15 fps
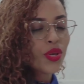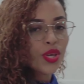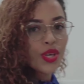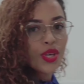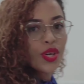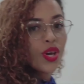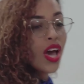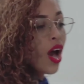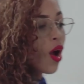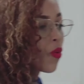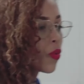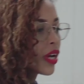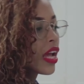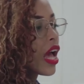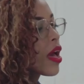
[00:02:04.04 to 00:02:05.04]
you
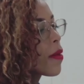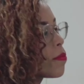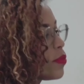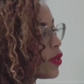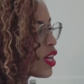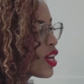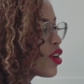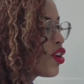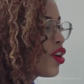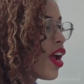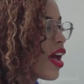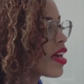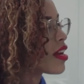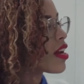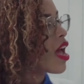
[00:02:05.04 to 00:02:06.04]
our bigger
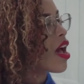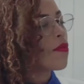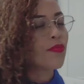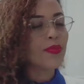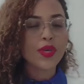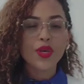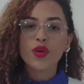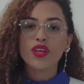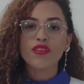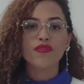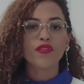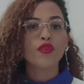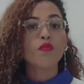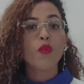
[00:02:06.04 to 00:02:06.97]
and beautiful